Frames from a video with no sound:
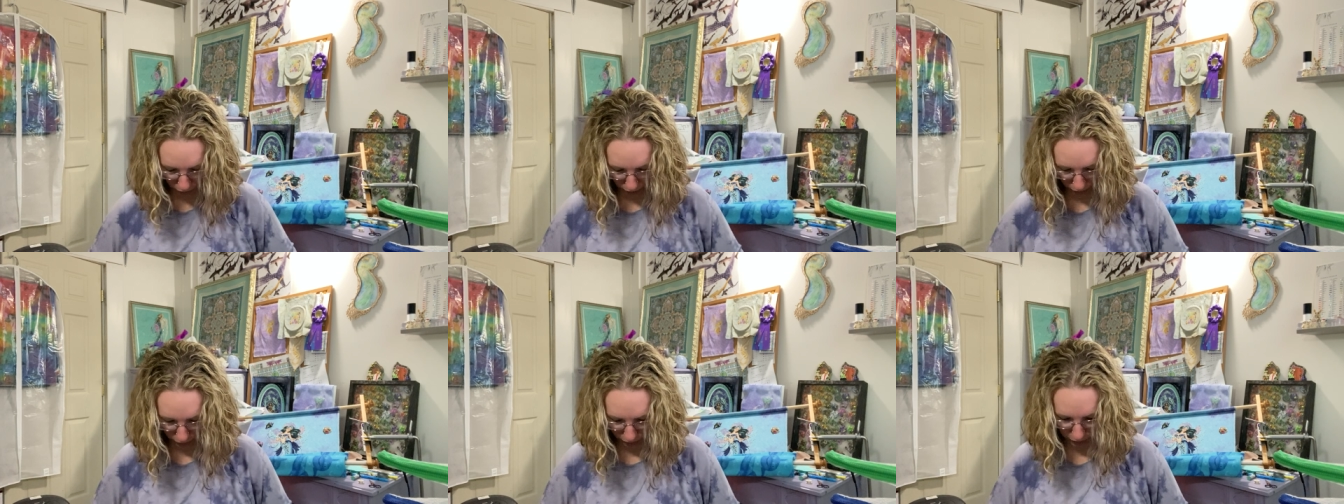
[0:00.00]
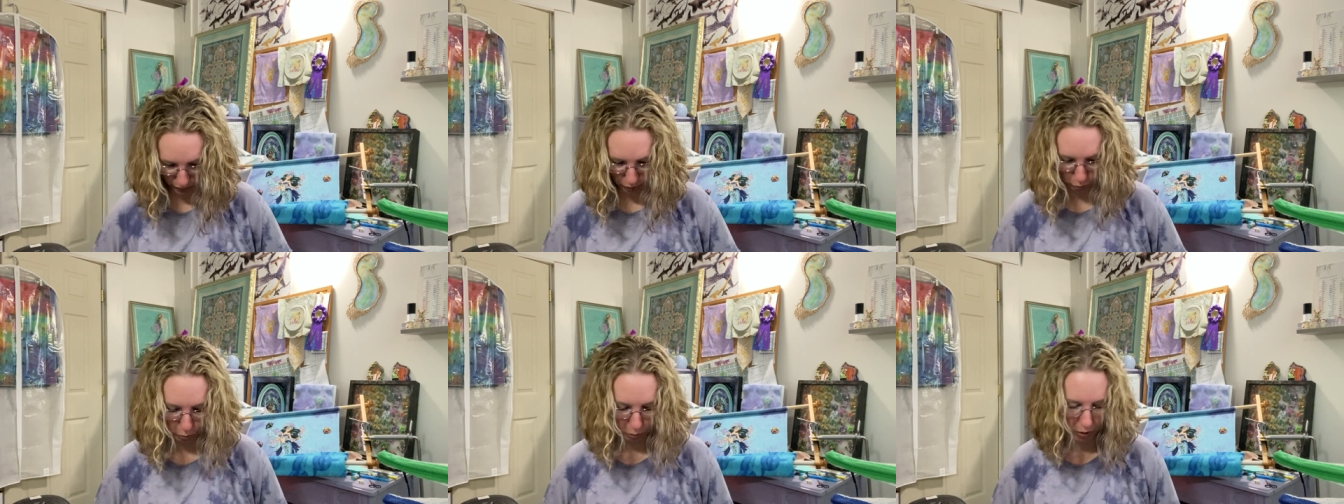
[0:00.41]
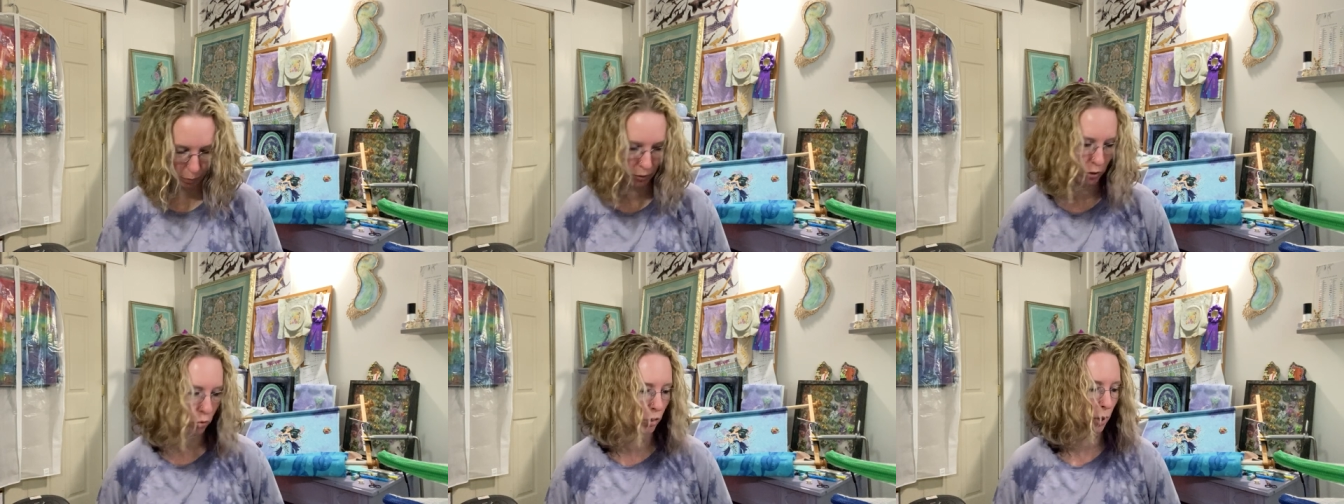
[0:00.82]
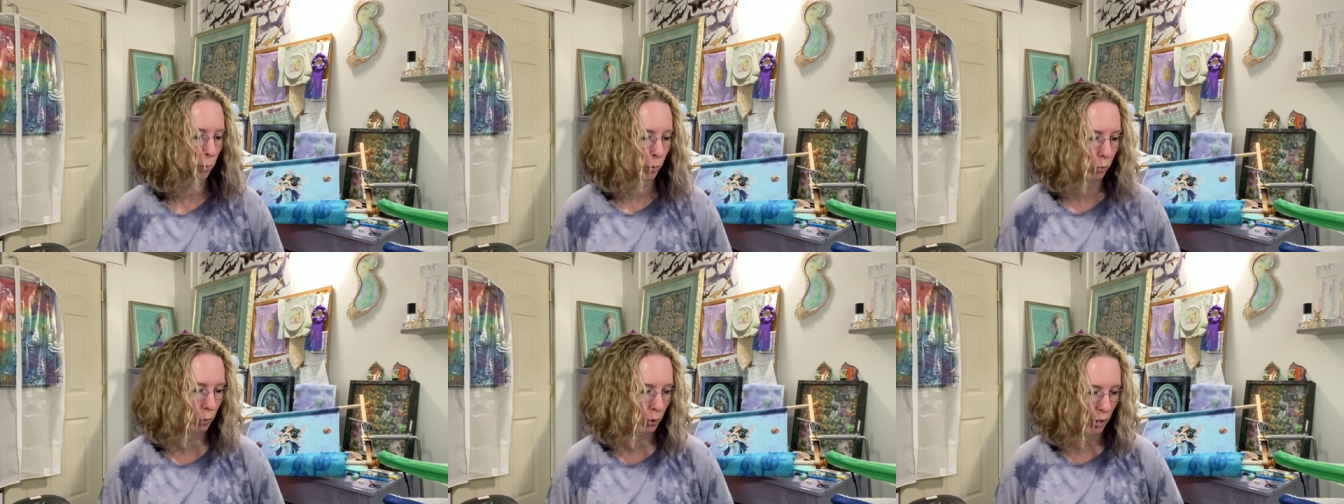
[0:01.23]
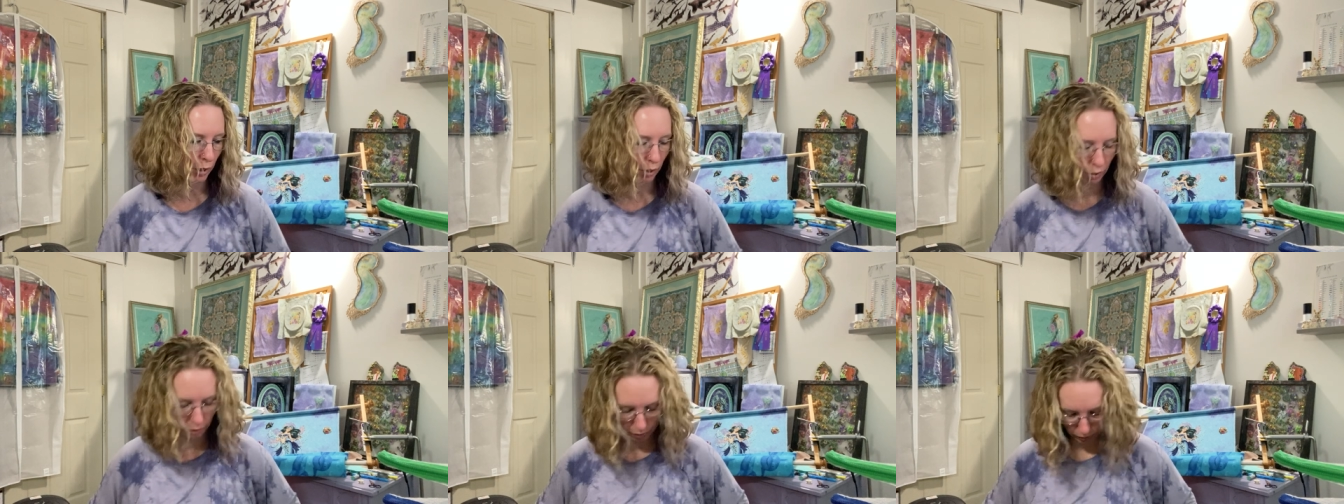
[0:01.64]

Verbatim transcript: I think it was probably Tribal Queen